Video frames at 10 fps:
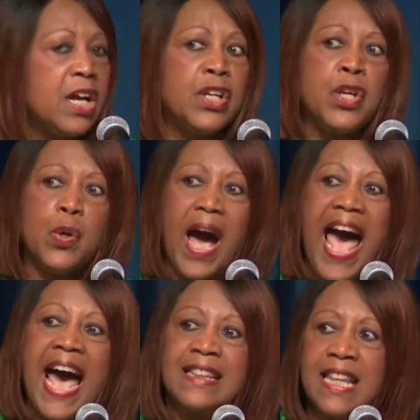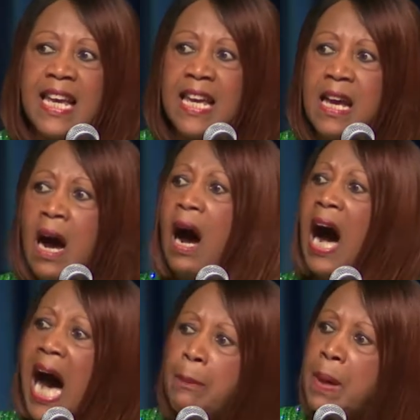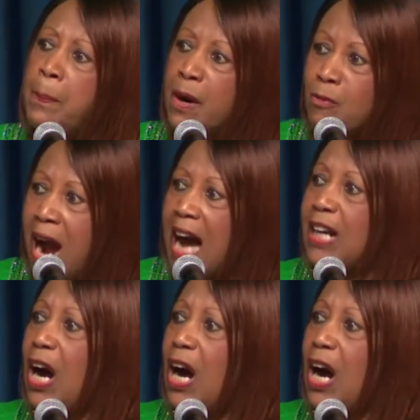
you had the I'm a Barack